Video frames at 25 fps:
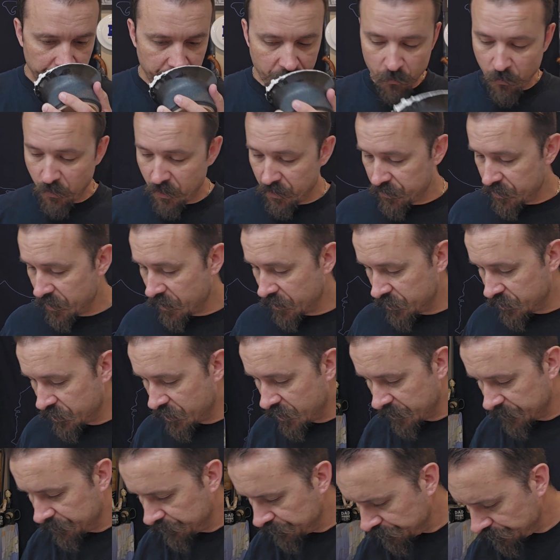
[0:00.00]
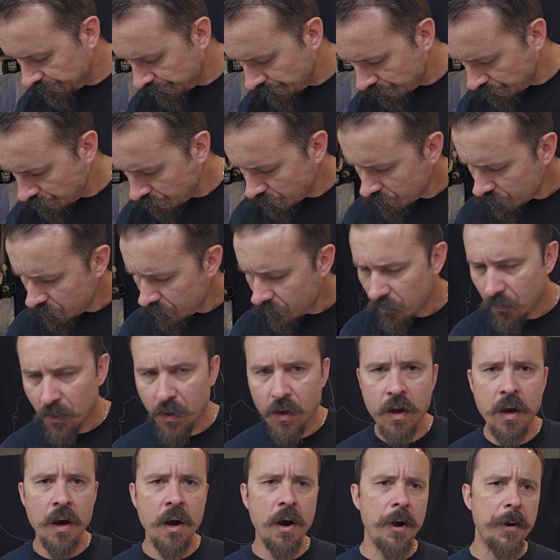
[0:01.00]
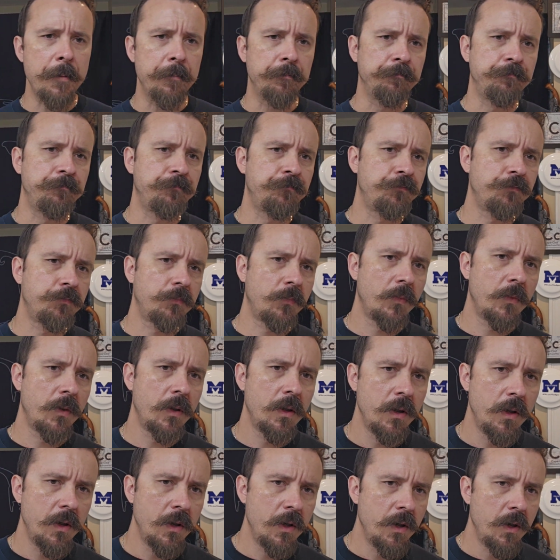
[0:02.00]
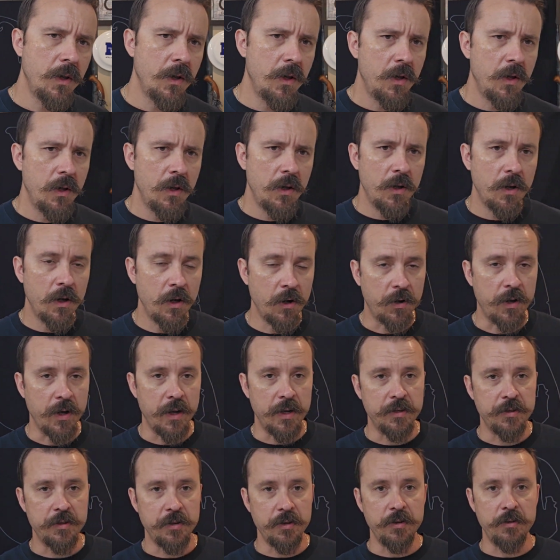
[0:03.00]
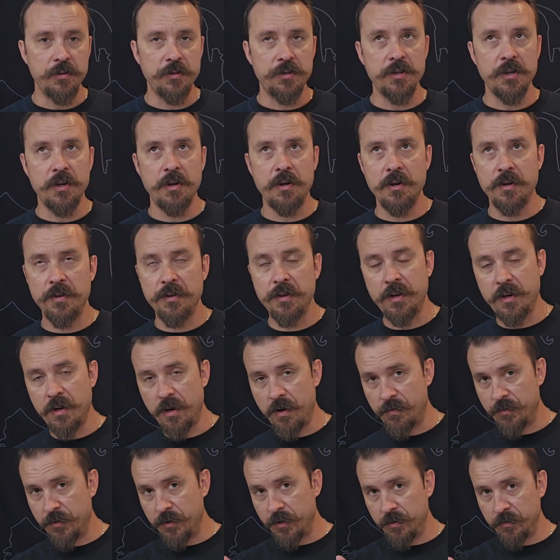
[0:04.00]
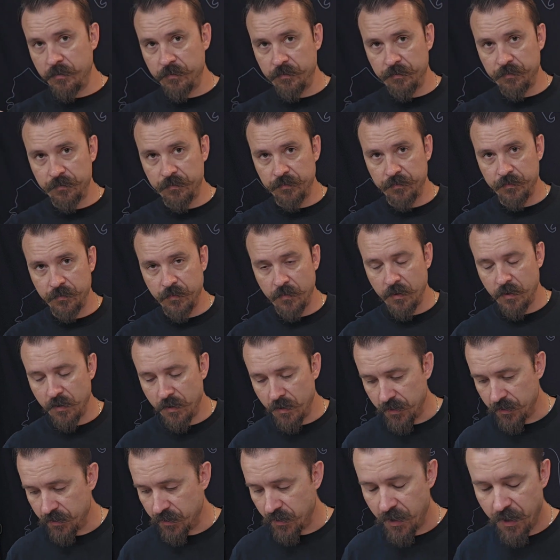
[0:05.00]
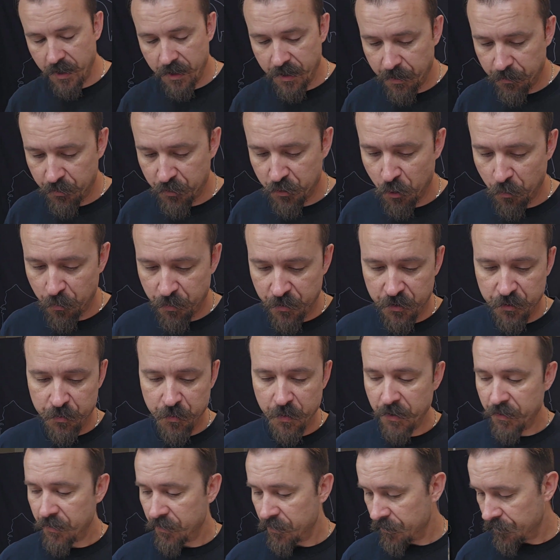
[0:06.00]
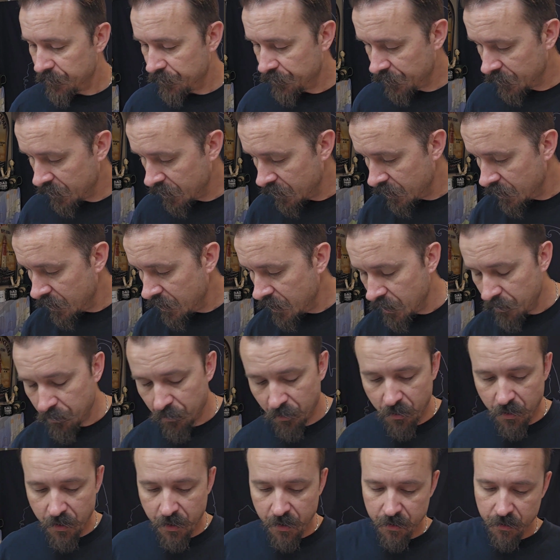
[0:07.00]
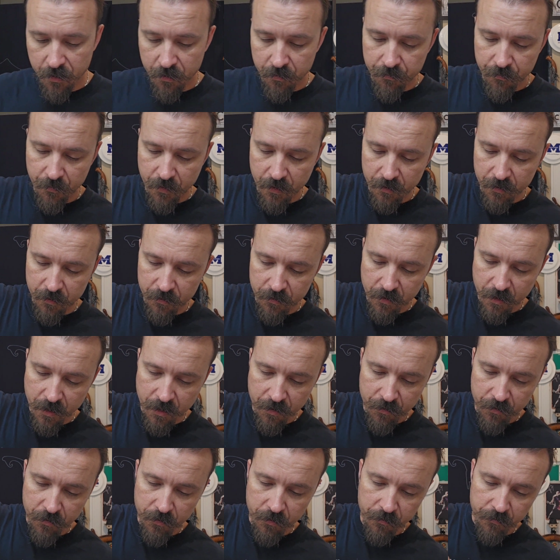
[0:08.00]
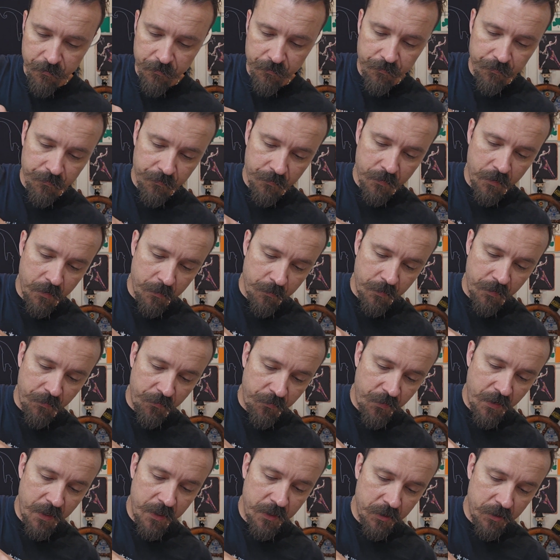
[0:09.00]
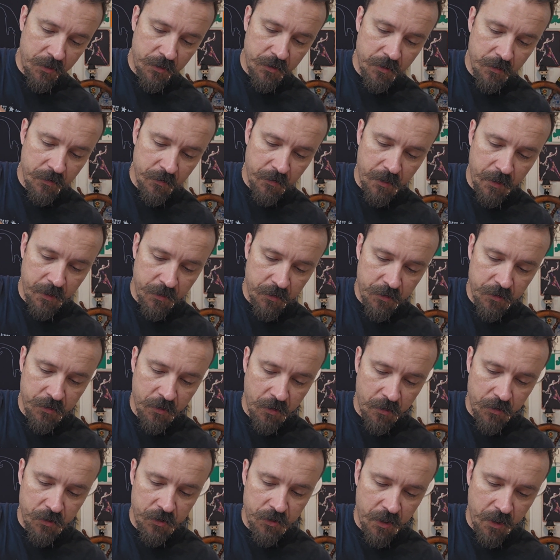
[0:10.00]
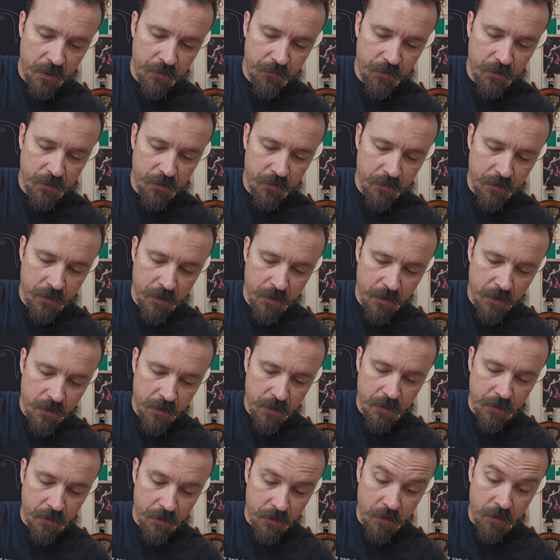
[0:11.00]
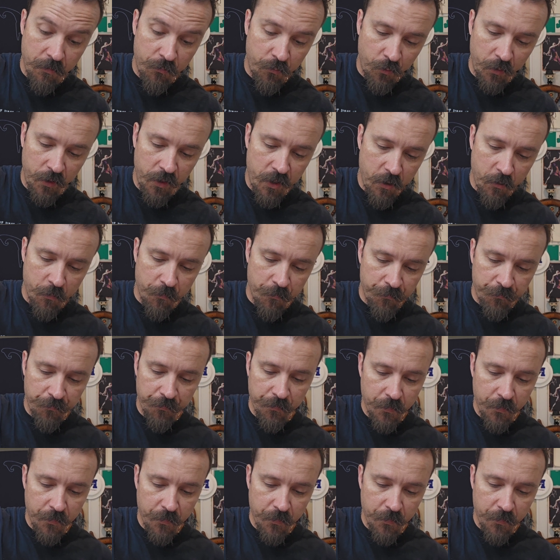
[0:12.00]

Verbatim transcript: well done, John. Um, okay, so you saw the cover. That's a guy named Soapy Smith. I'm gonna go ahead and get this lather on my face and start shaving and off we go.